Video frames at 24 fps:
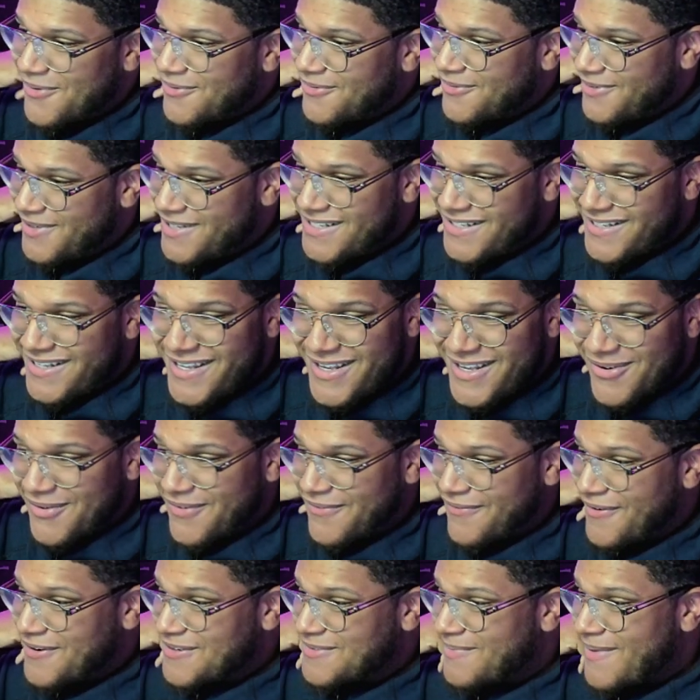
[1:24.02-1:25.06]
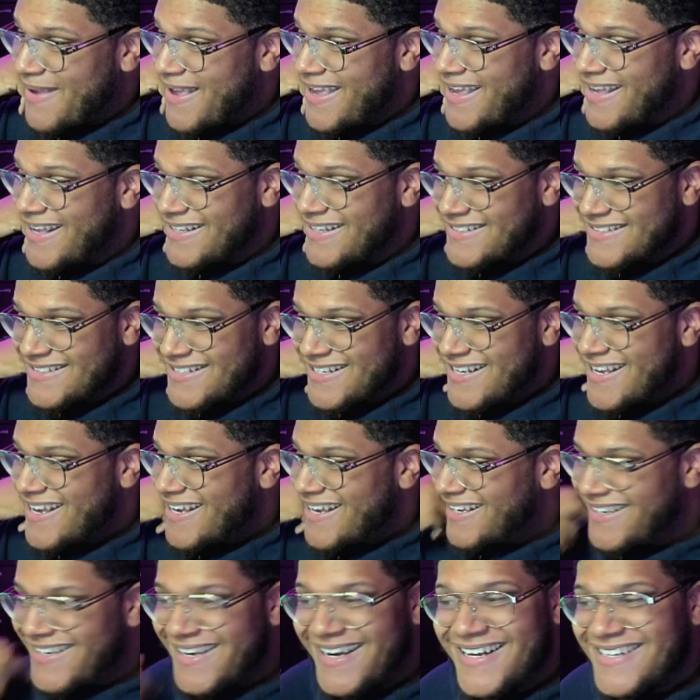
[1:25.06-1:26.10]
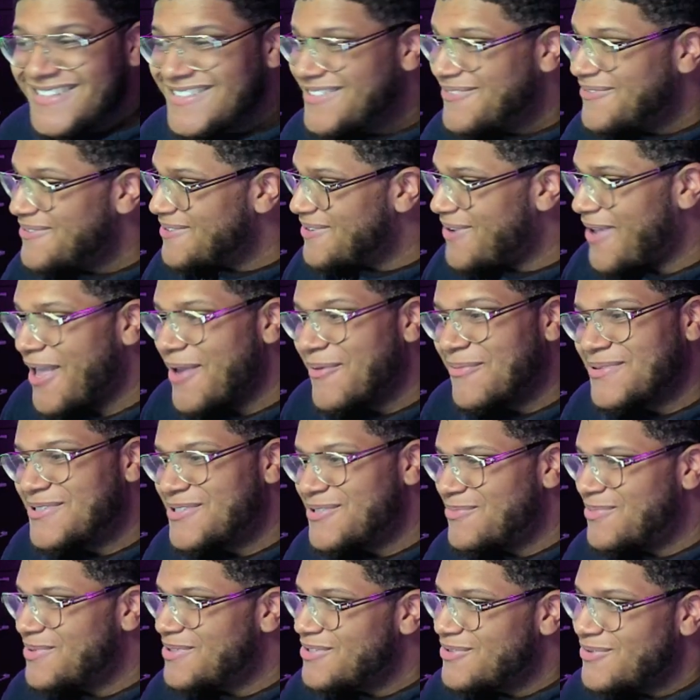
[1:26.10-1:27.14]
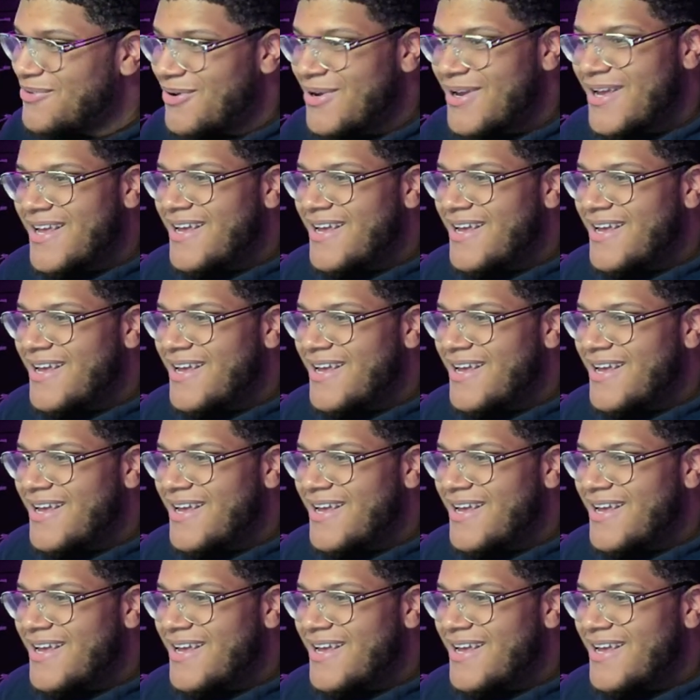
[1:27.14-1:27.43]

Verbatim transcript: He on the first page. Gaja, what you do?